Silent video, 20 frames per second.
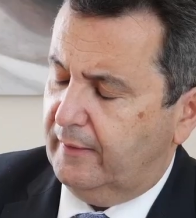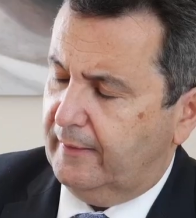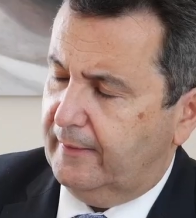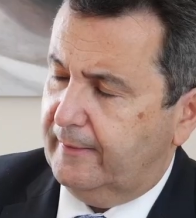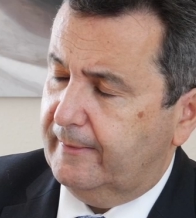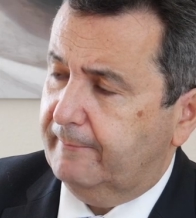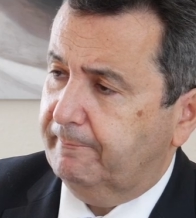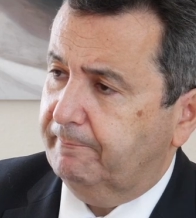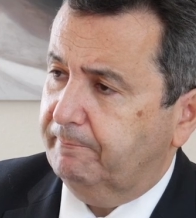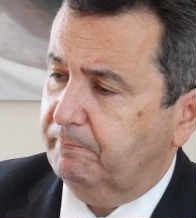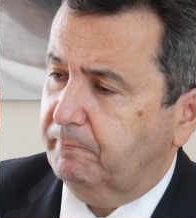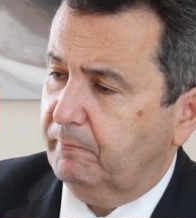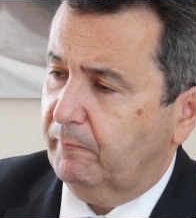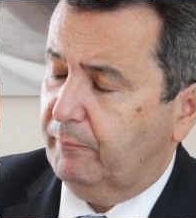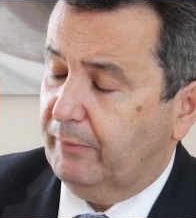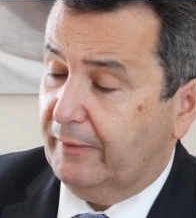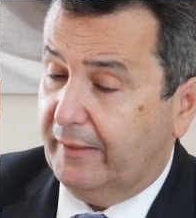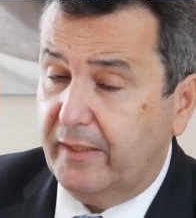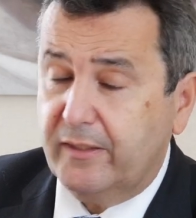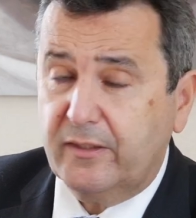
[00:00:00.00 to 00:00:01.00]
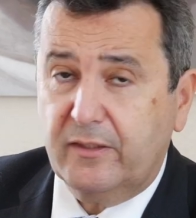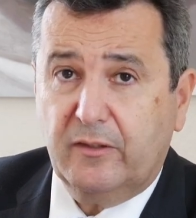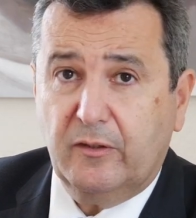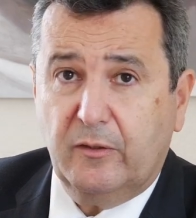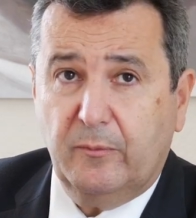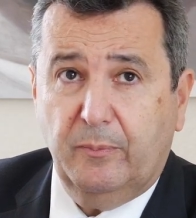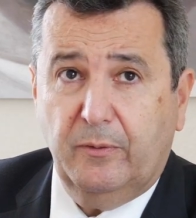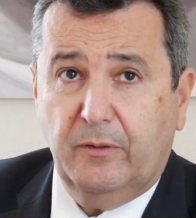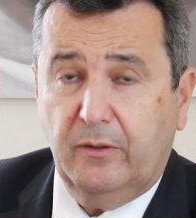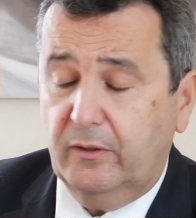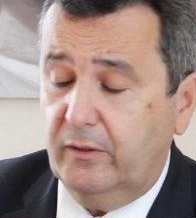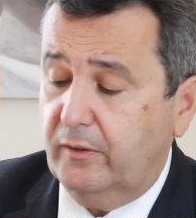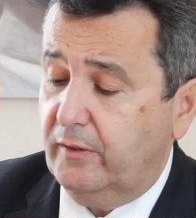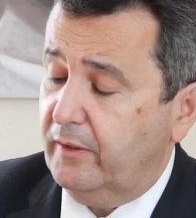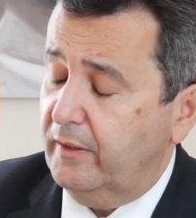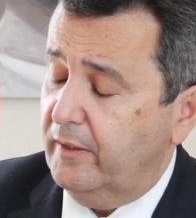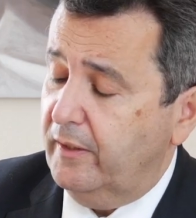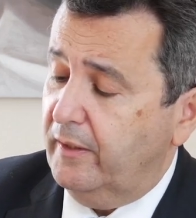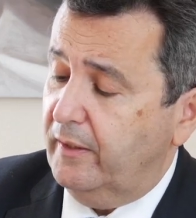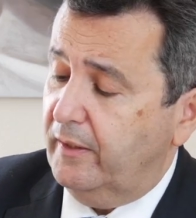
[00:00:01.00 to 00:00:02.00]
um, plastic
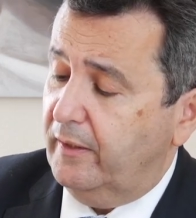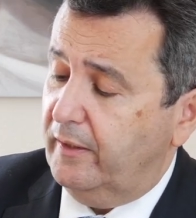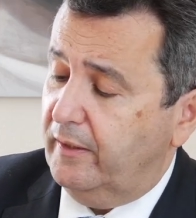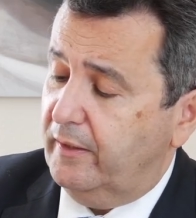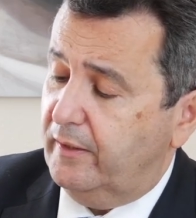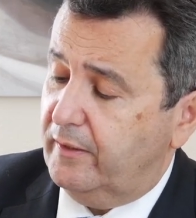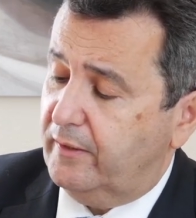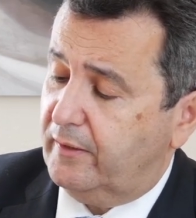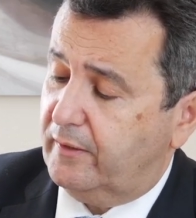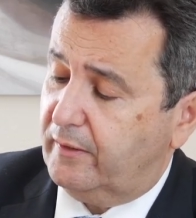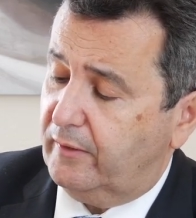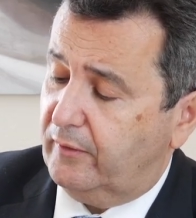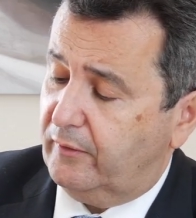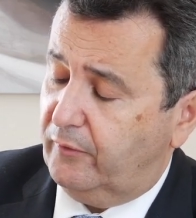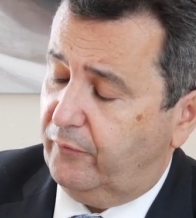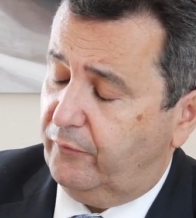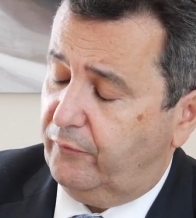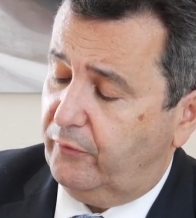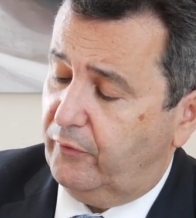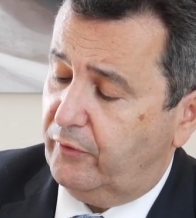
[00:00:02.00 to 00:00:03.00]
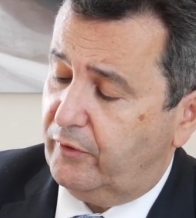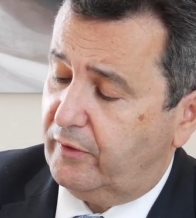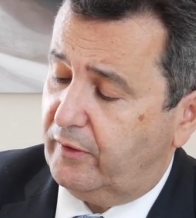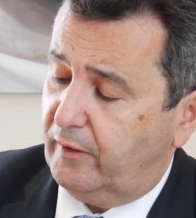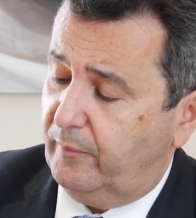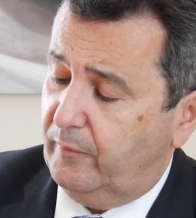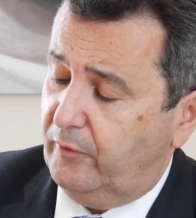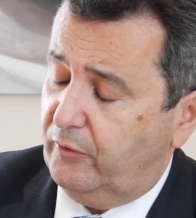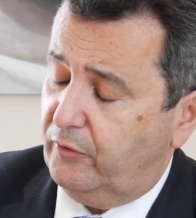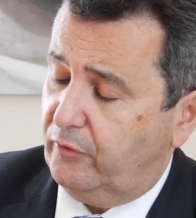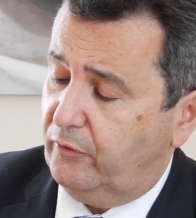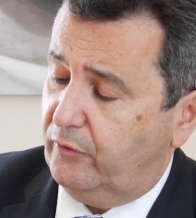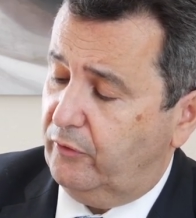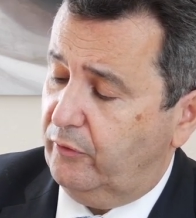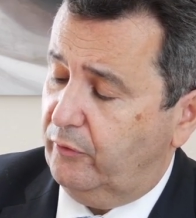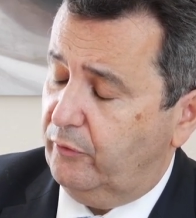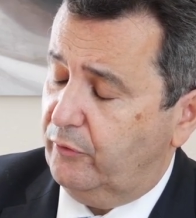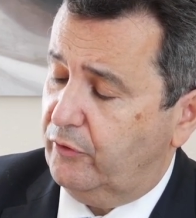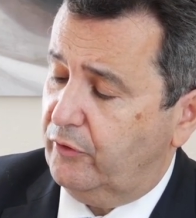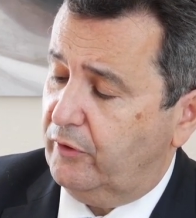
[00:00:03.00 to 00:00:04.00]
part is the first time
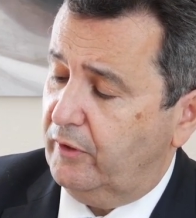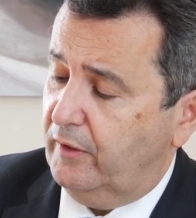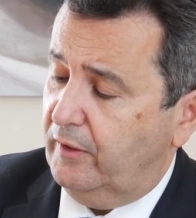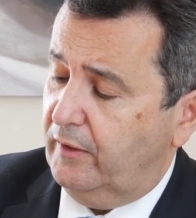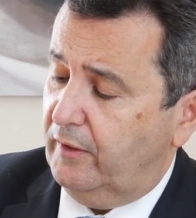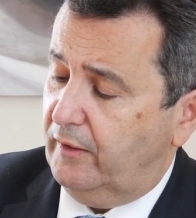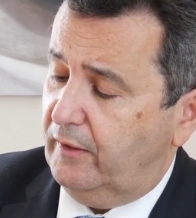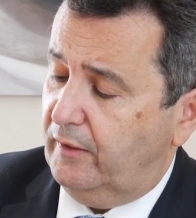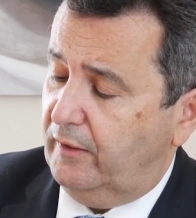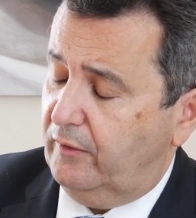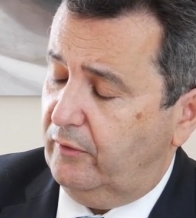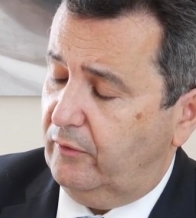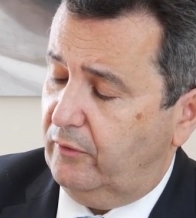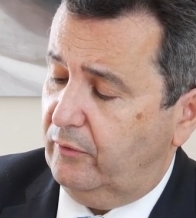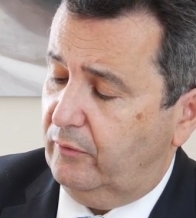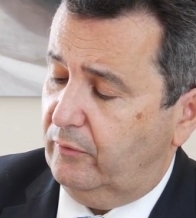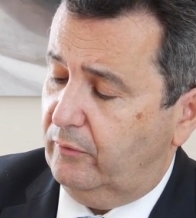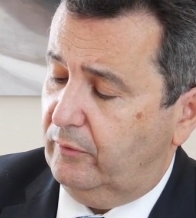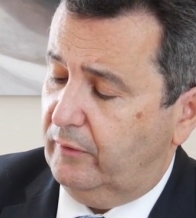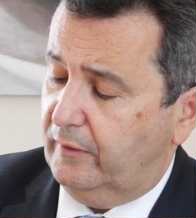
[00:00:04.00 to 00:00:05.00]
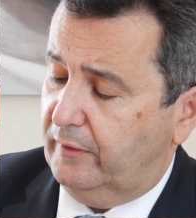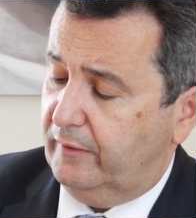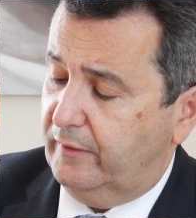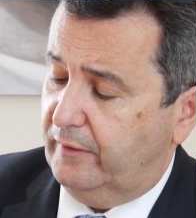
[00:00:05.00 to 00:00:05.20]
introduced into a